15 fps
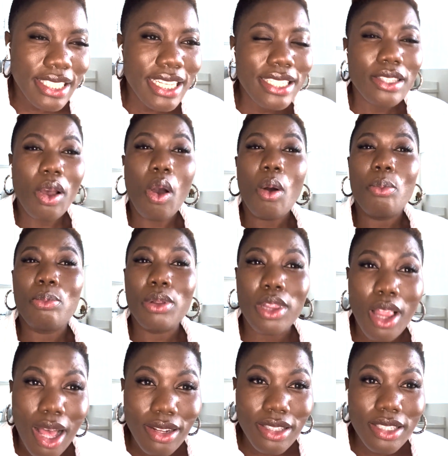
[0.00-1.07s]
just a
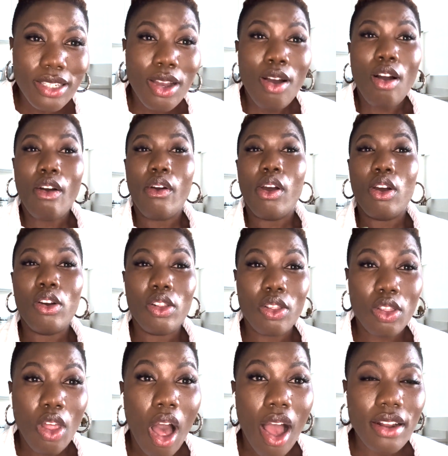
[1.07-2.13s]
plot or a
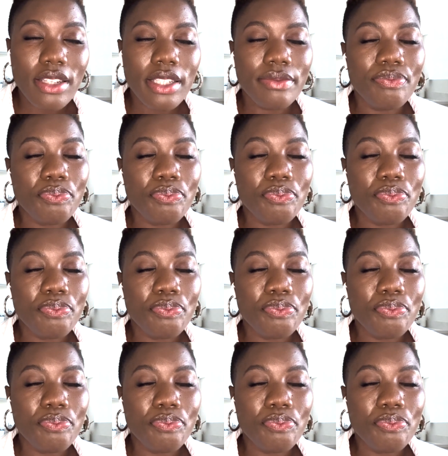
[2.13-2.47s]
lot.